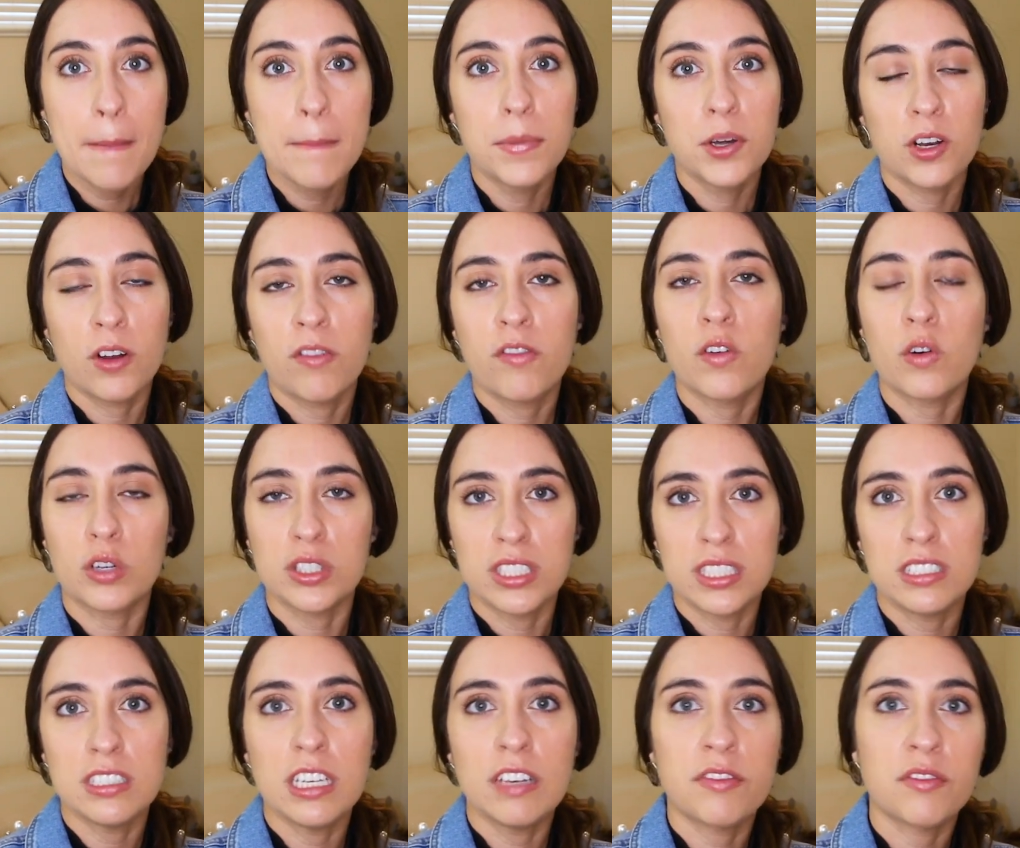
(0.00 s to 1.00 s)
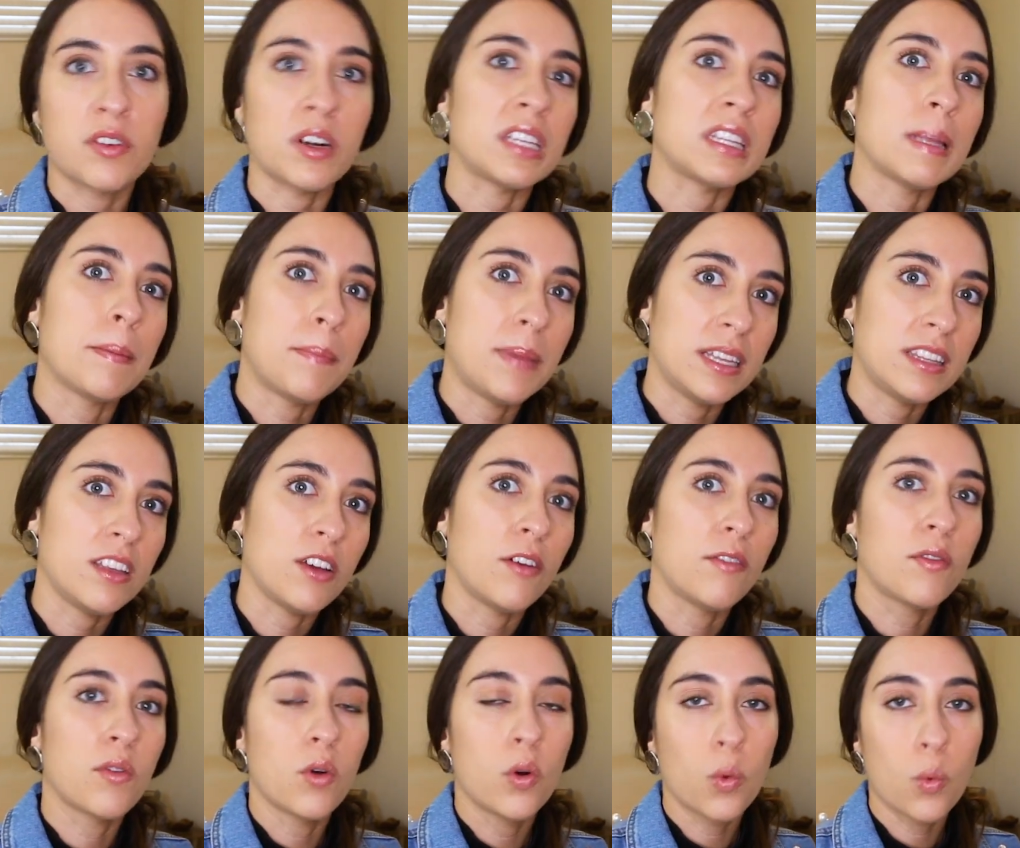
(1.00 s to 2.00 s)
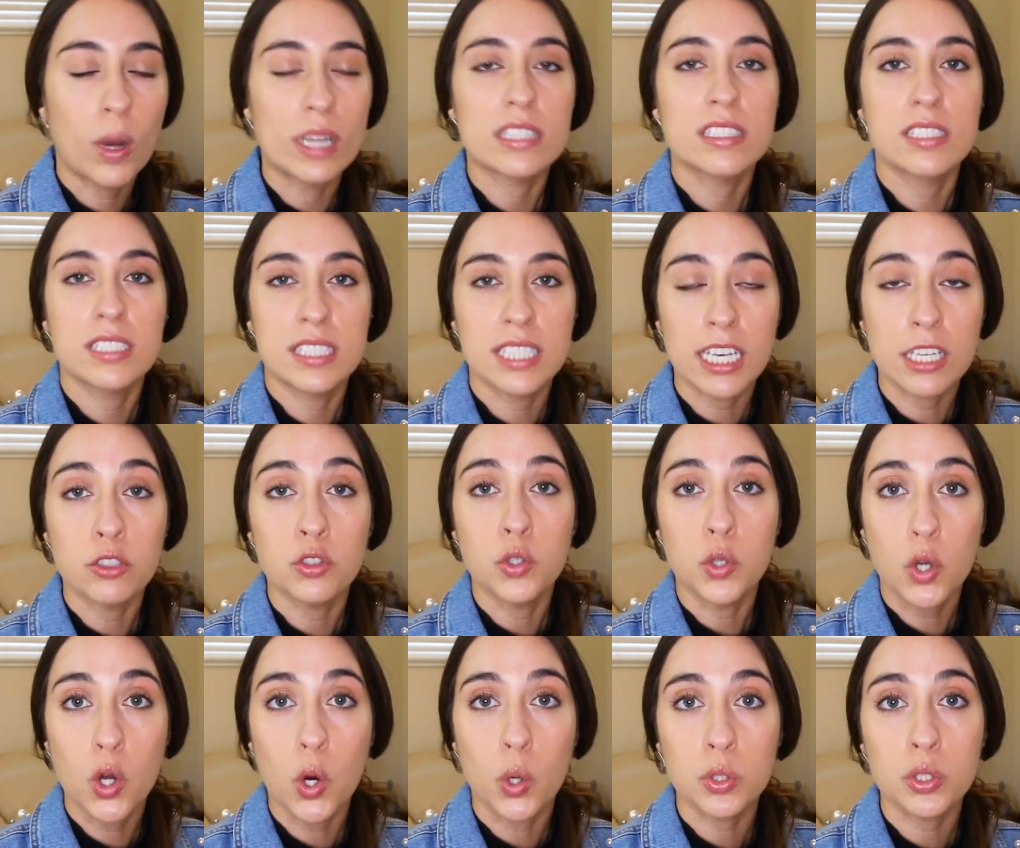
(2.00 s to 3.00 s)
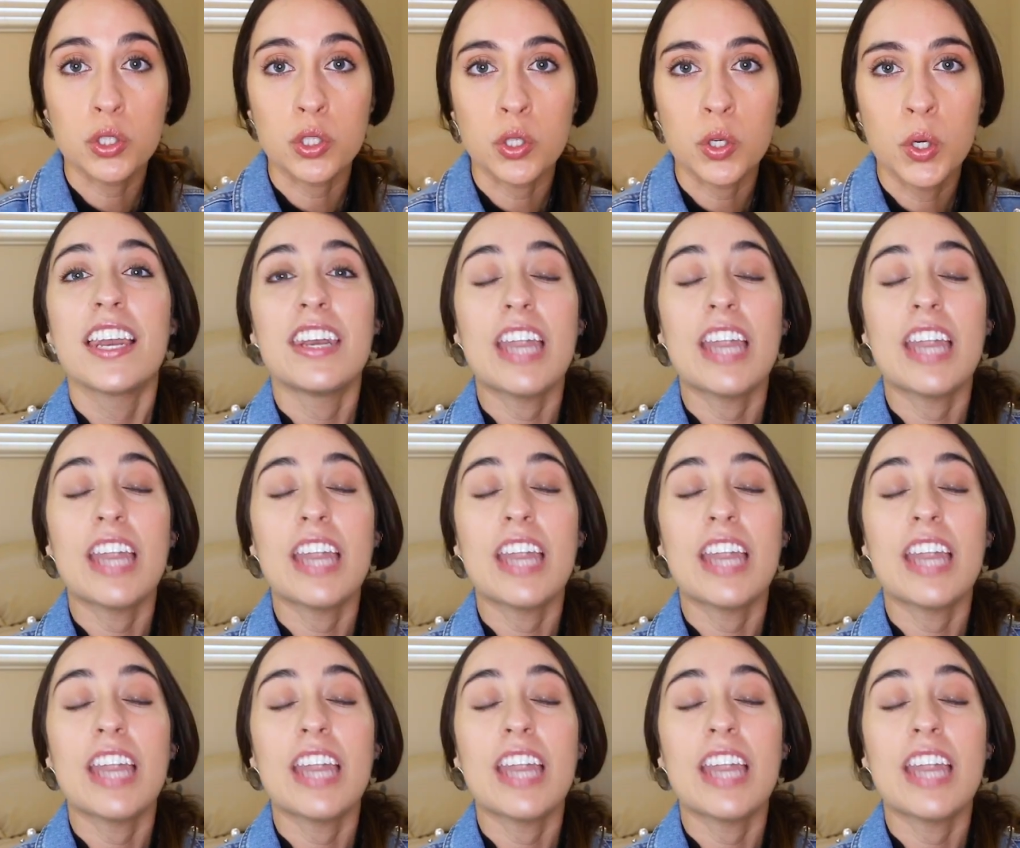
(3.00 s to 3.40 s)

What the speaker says: But of course it's different depending on what state you go to.